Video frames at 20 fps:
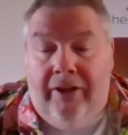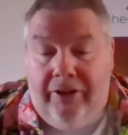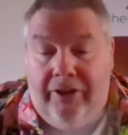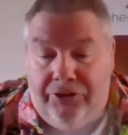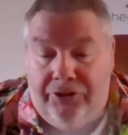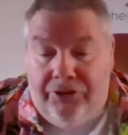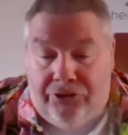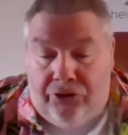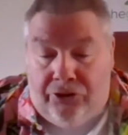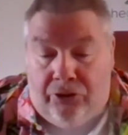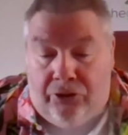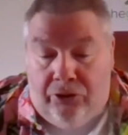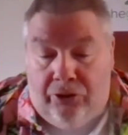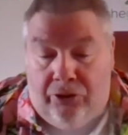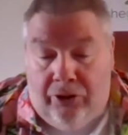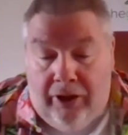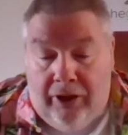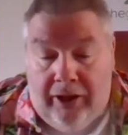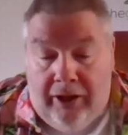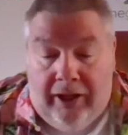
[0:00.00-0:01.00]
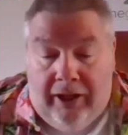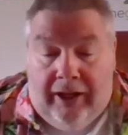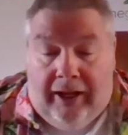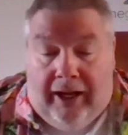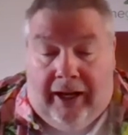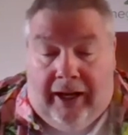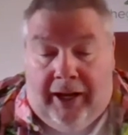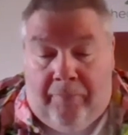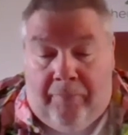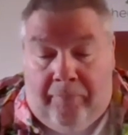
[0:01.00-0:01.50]
So
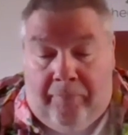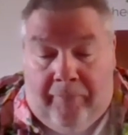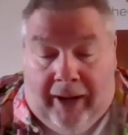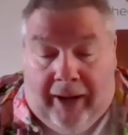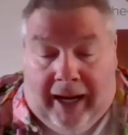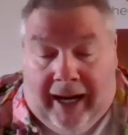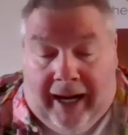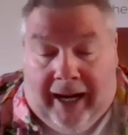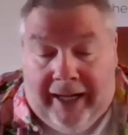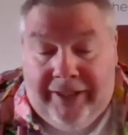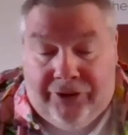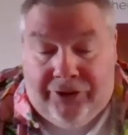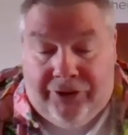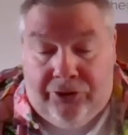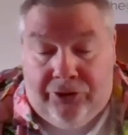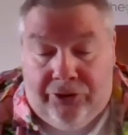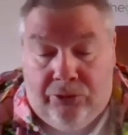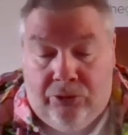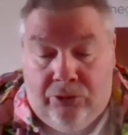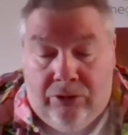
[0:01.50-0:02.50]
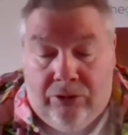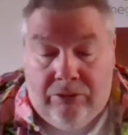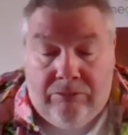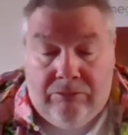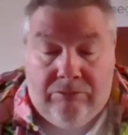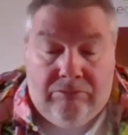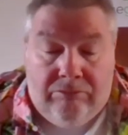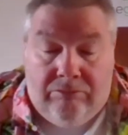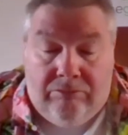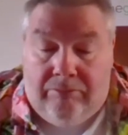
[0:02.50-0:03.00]
I do
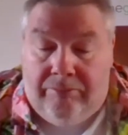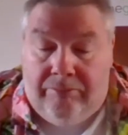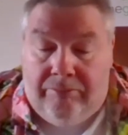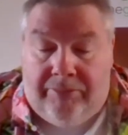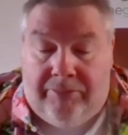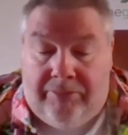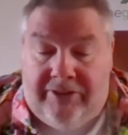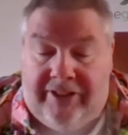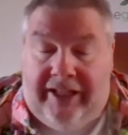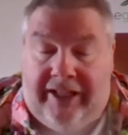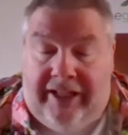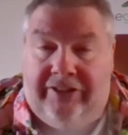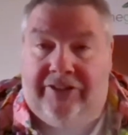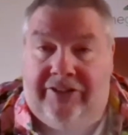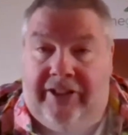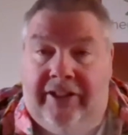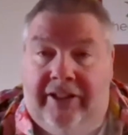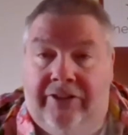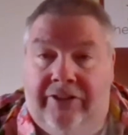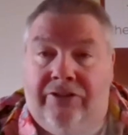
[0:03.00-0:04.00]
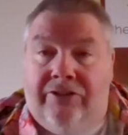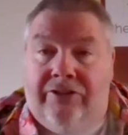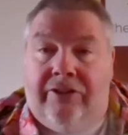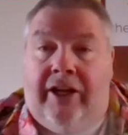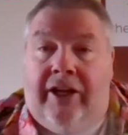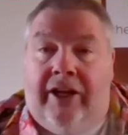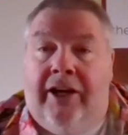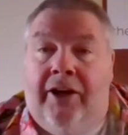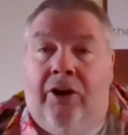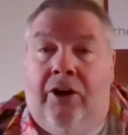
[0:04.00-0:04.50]
tastings
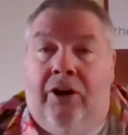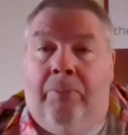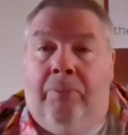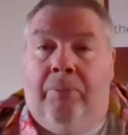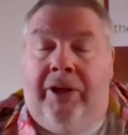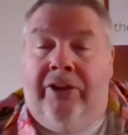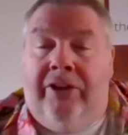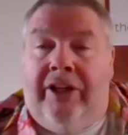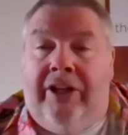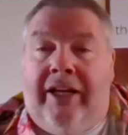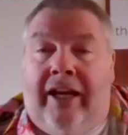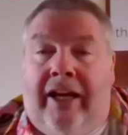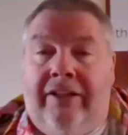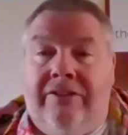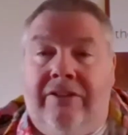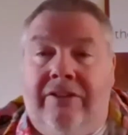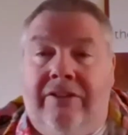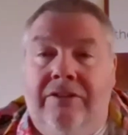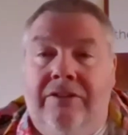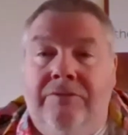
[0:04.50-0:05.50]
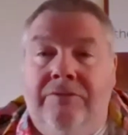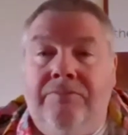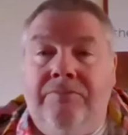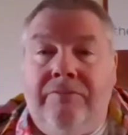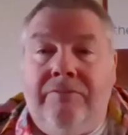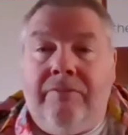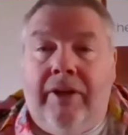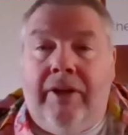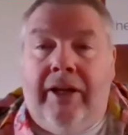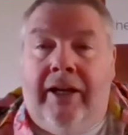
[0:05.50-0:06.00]
up in Newcastle
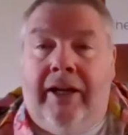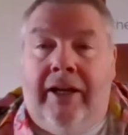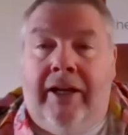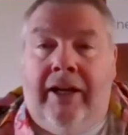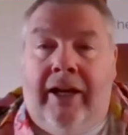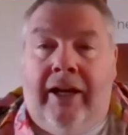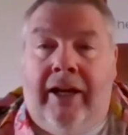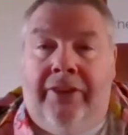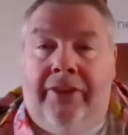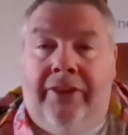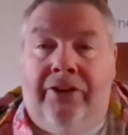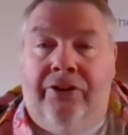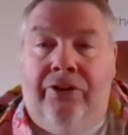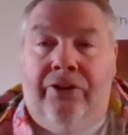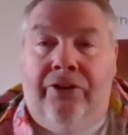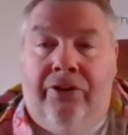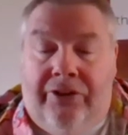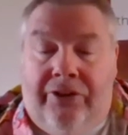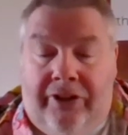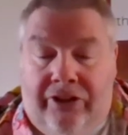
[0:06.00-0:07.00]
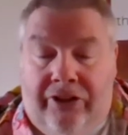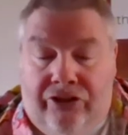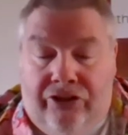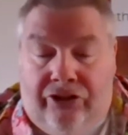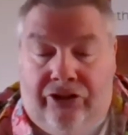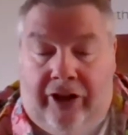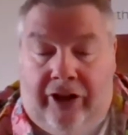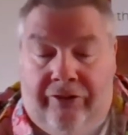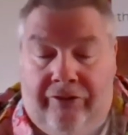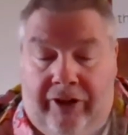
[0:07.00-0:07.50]
and the Northeast
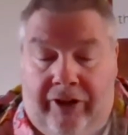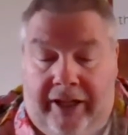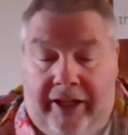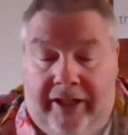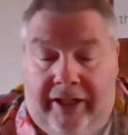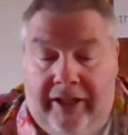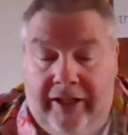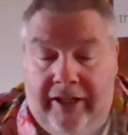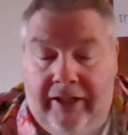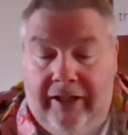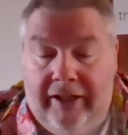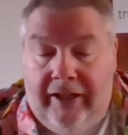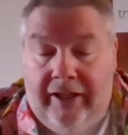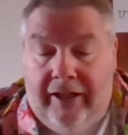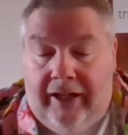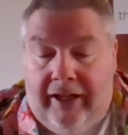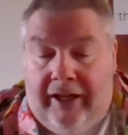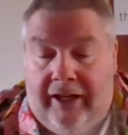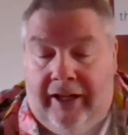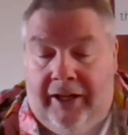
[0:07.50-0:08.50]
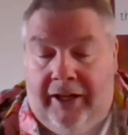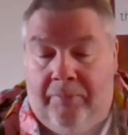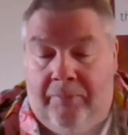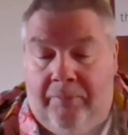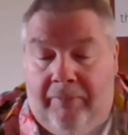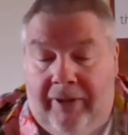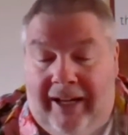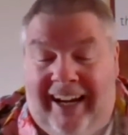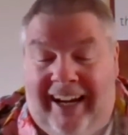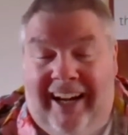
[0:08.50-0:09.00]
generally.
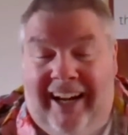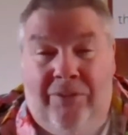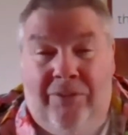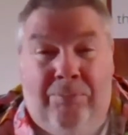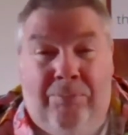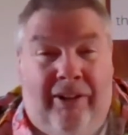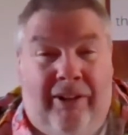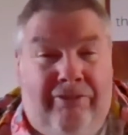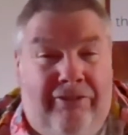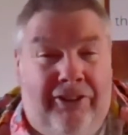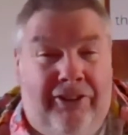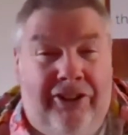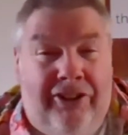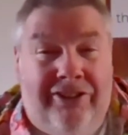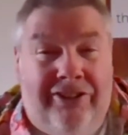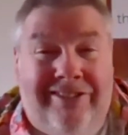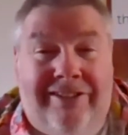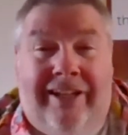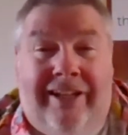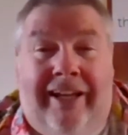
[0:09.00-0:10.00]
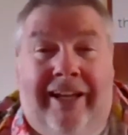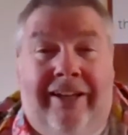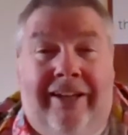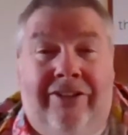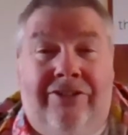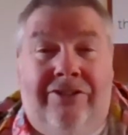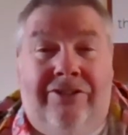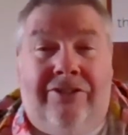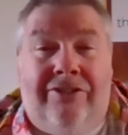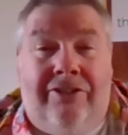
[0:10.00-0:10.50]
I had my first
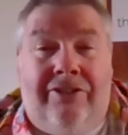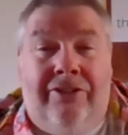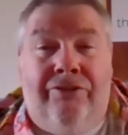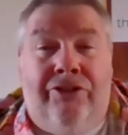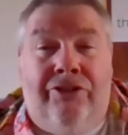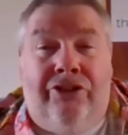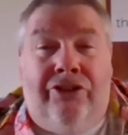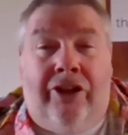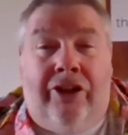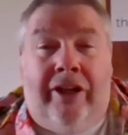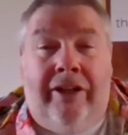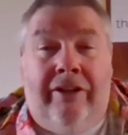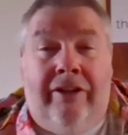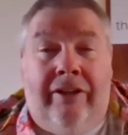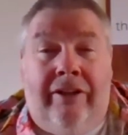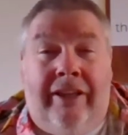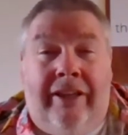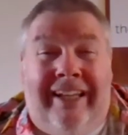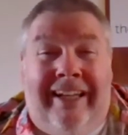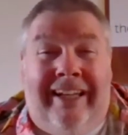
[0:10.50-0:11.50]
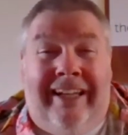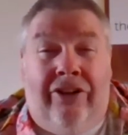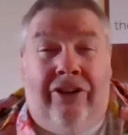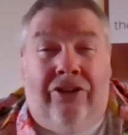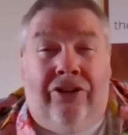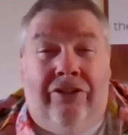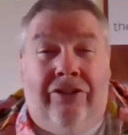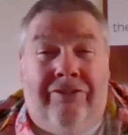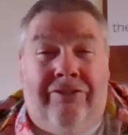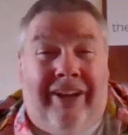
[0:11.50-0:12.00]
taste of gin at the age
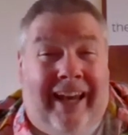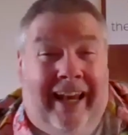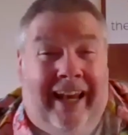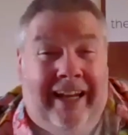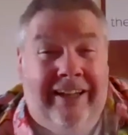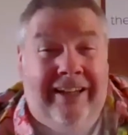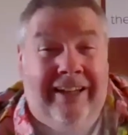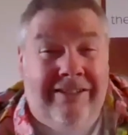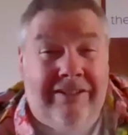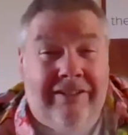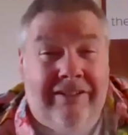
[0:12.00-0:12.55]
of 8,